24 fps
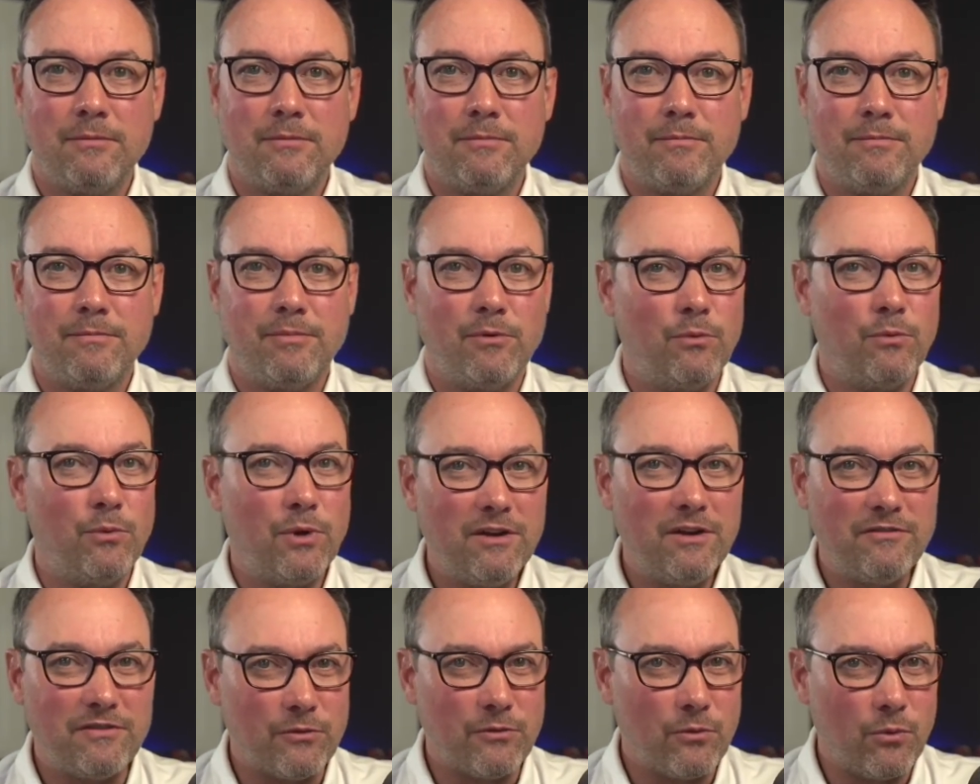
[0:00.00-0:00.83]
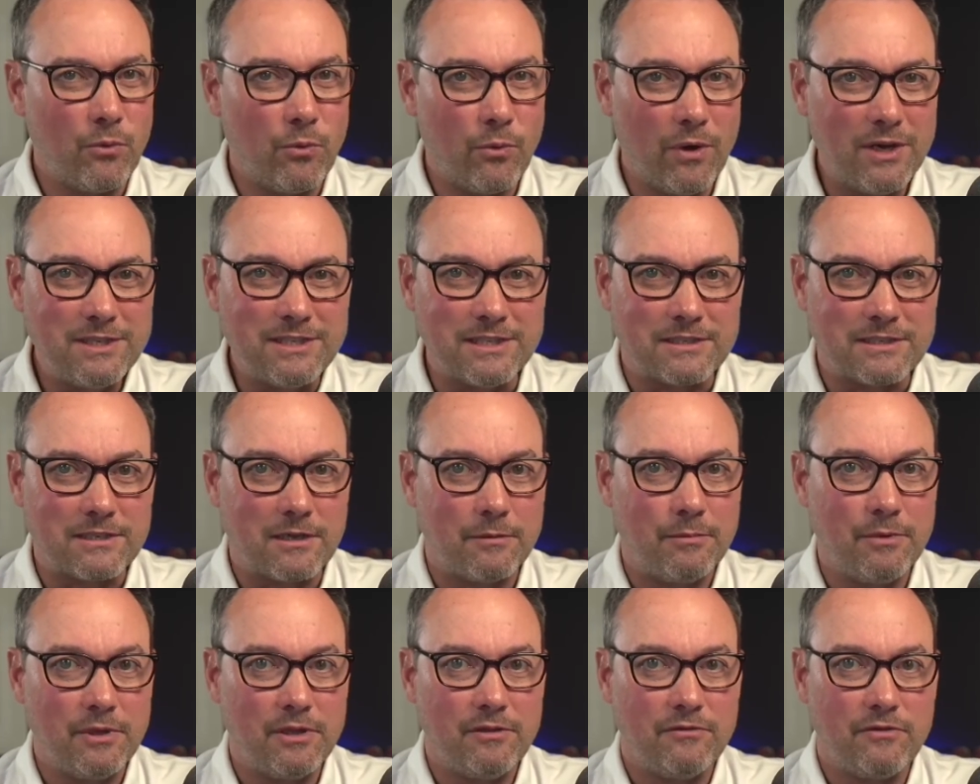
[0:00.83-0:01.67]
But what if it wasn't a
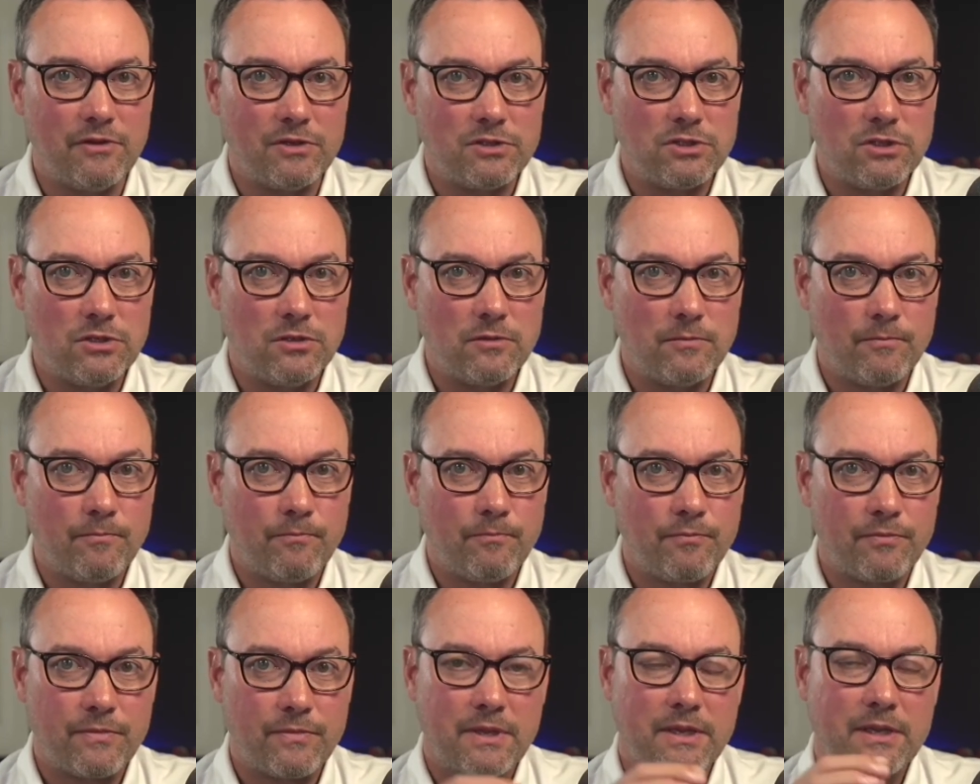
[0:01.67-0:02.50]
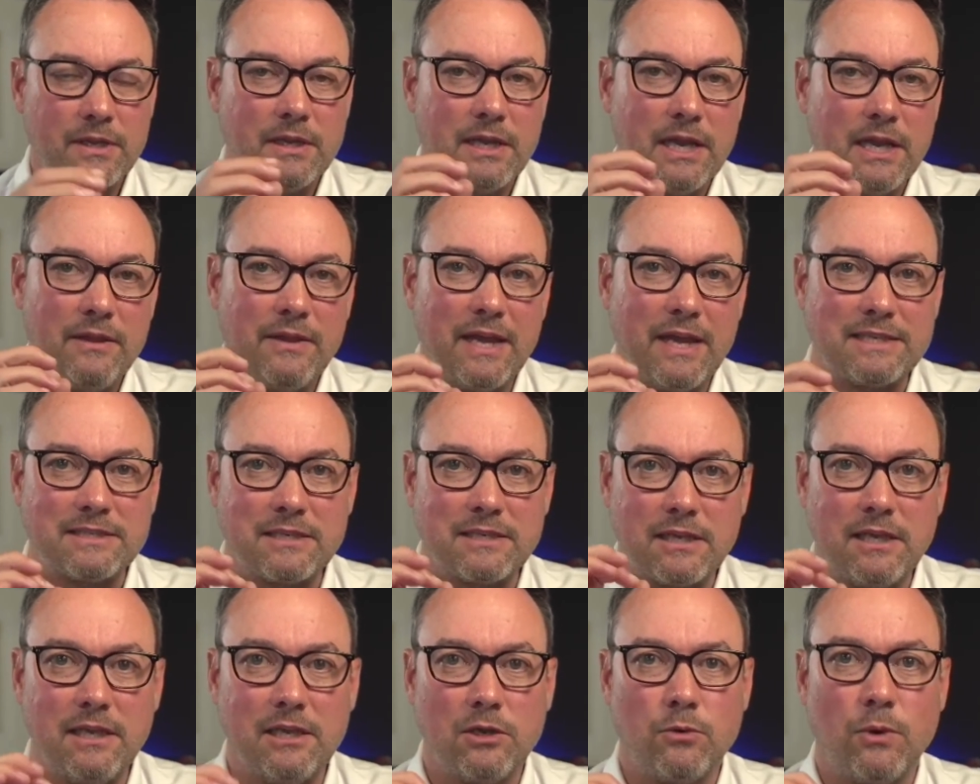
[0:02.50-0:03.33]
belief issue? And that's a
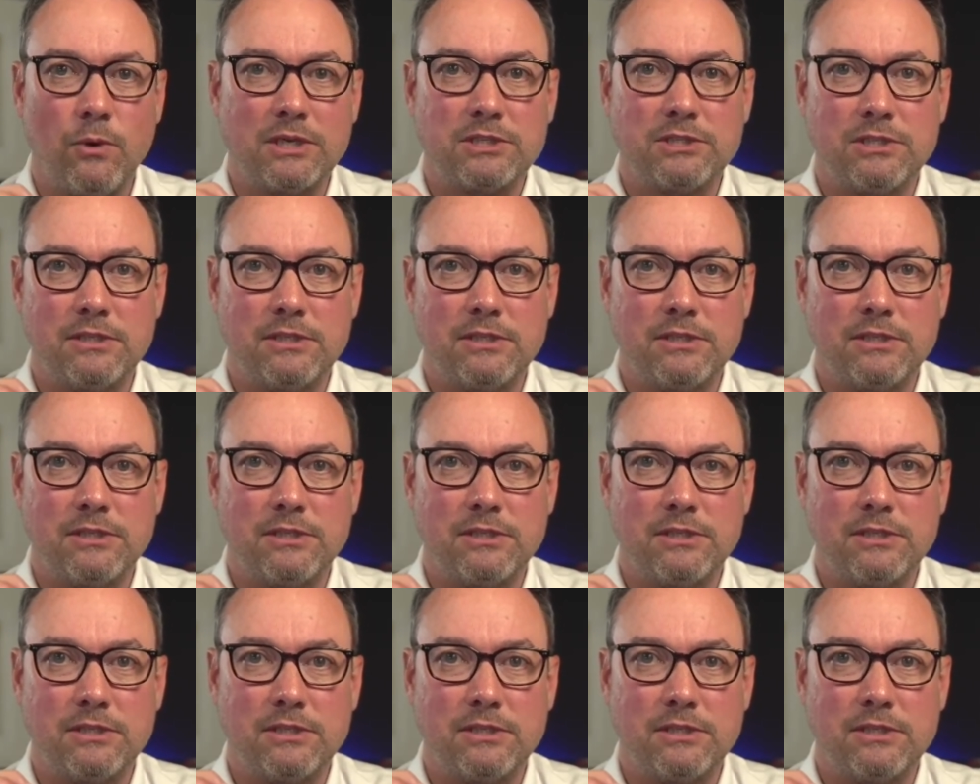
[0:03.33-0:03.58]
key question.